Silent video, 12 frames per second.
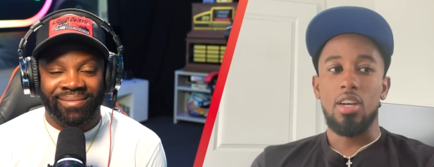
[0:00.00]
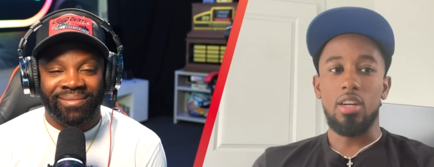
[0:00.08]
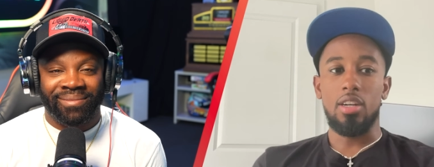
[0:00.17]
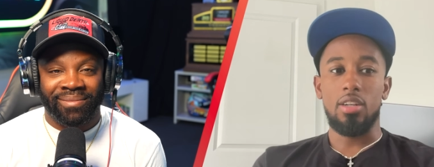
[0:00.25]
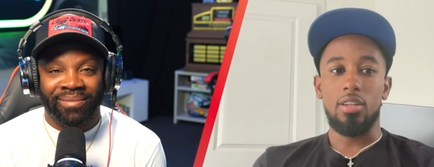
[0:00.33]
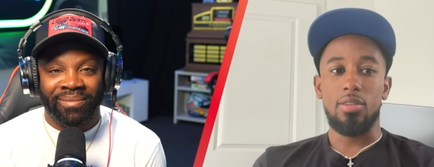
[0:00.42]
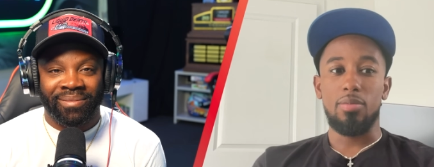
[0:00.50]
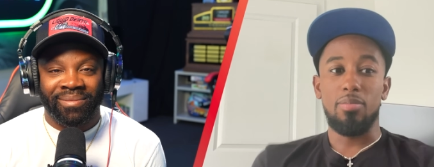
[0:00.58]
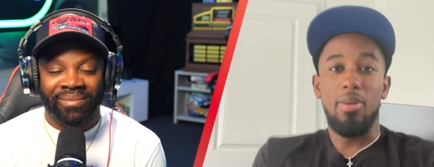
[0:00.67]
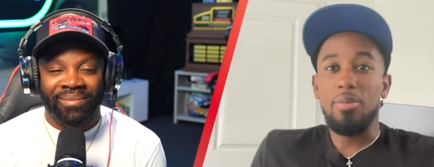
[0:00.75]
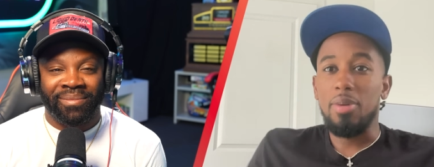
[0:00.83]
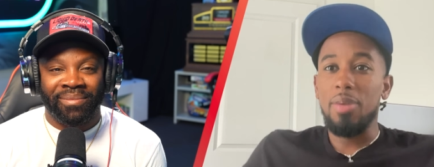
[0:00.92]

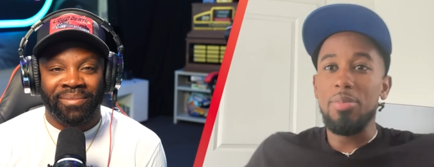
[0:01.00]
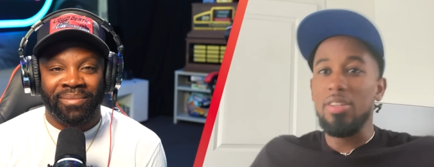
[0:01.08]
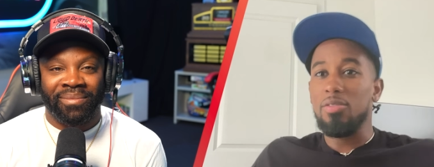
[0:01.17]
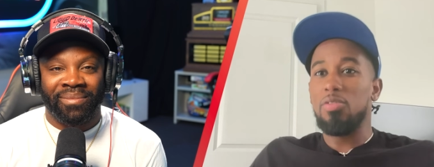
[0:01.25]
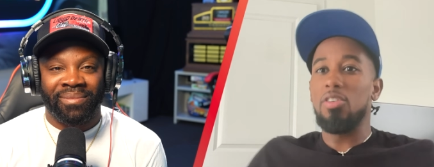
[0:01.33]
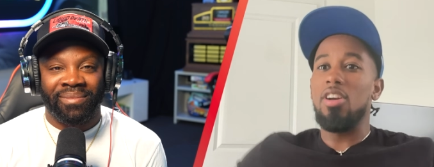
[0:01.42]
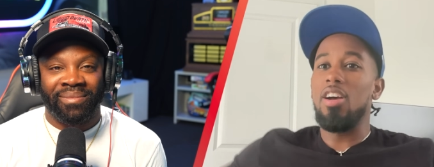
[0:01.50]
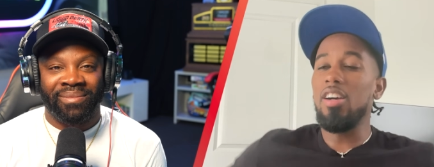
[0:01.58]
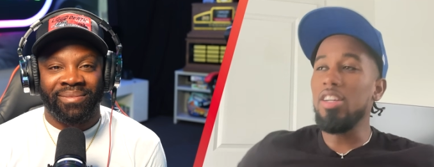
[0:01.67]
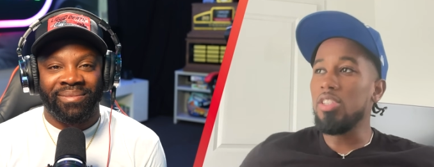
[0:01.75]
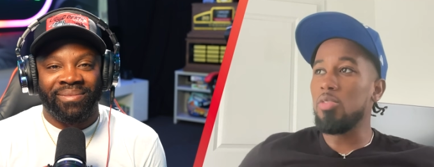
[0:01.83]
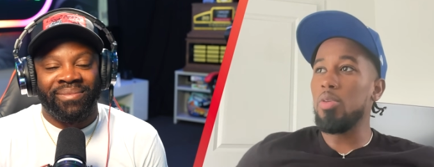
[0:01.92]
Speaker 1: Mamba, I mean, for
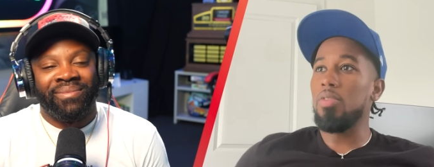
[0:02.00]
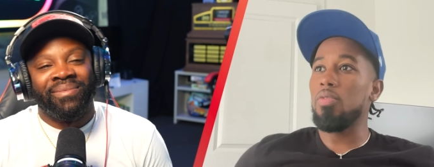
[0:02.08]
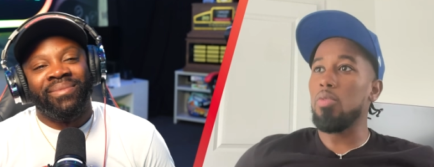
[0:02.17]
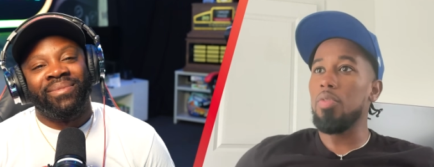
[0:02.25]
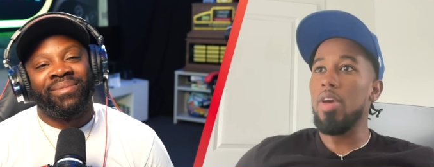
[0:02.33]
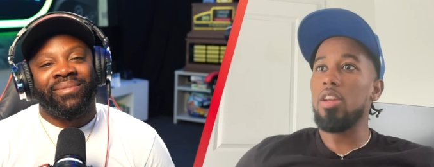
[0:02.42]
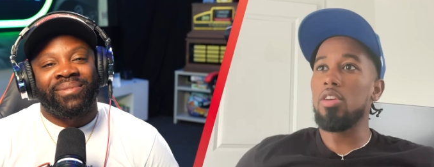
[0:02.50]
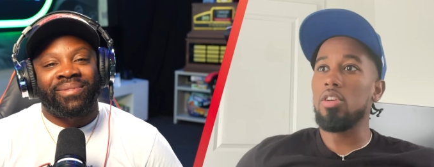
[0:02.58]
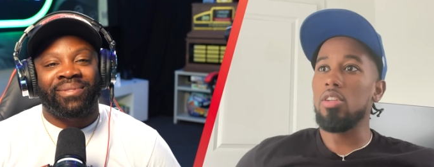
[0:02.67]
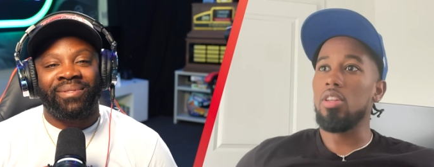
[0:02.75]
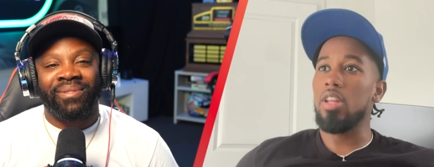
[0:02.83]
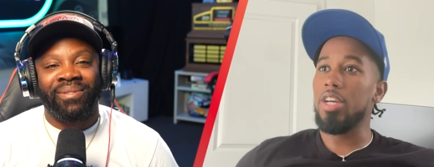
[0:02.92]
us, we've had a
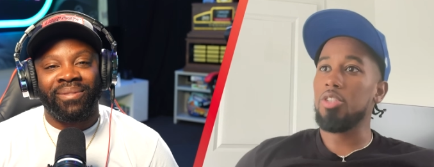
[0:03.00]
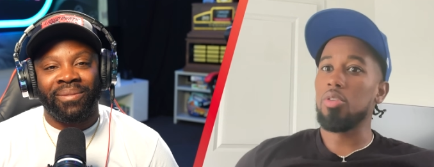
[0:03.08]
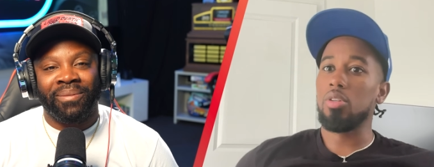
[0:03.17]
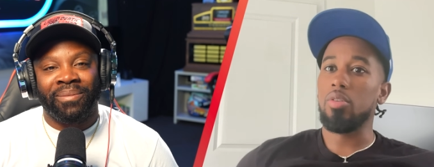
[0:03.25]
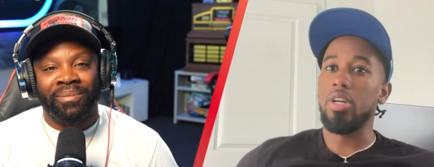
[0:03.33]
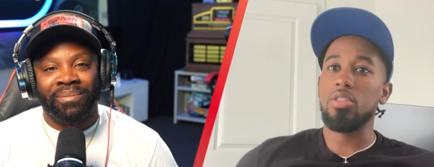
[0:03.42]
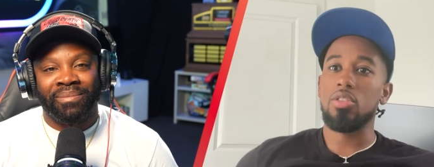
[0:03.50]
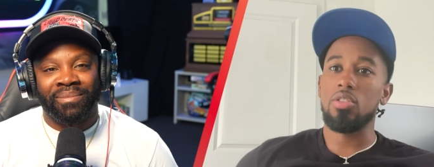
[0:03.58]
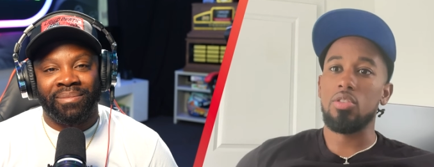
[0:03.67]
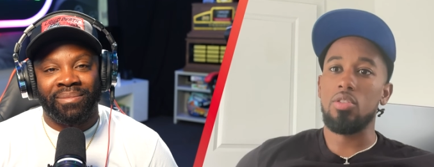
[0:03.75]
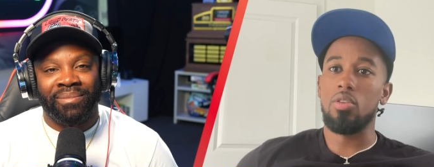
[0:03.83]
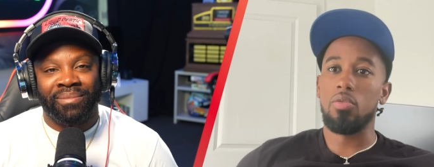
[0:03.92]
good last string of
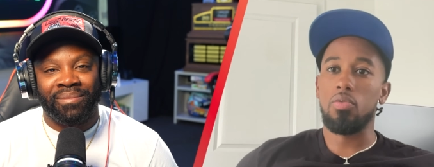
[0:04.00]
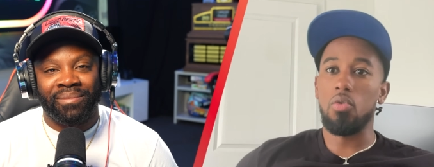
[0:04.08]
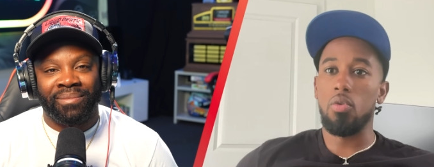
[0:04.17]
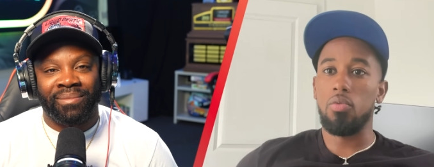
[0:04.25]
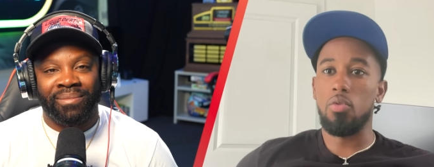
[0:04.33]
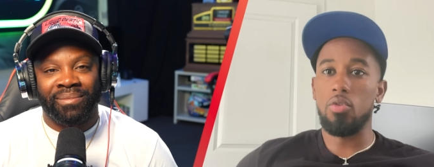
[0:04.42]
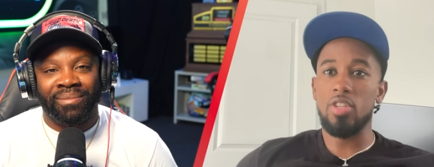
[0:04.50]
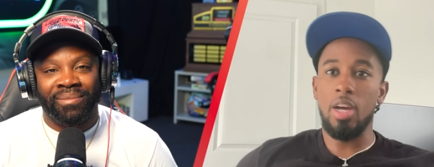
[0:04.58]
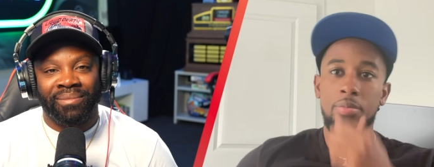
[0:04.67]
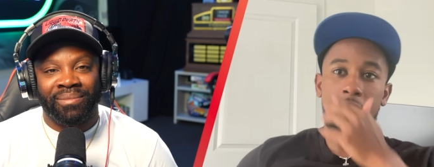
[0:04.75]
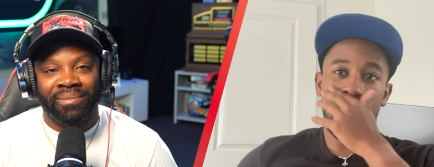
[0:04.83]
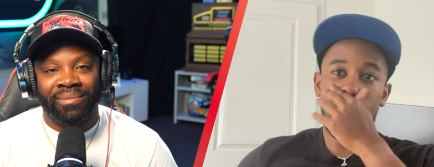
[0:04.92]
races. You know, four
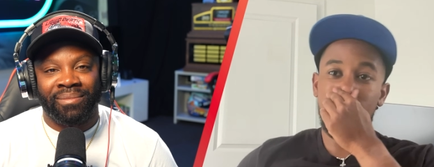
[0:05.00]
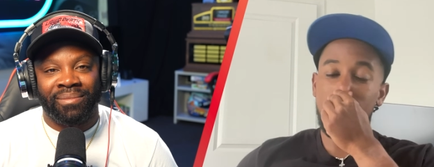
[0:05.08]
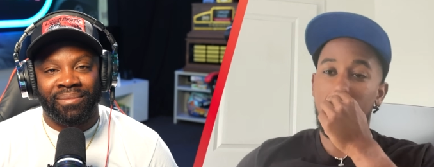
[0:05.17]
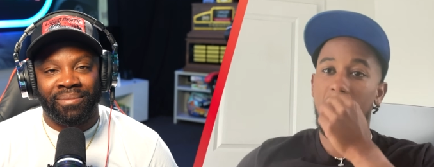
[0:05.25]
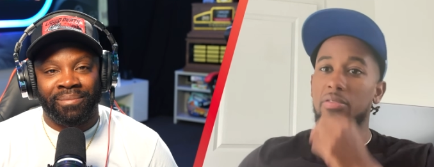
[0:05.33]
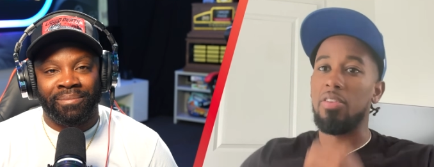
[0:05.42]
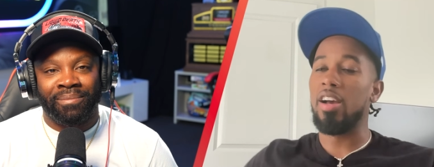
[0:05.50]
top tens, a top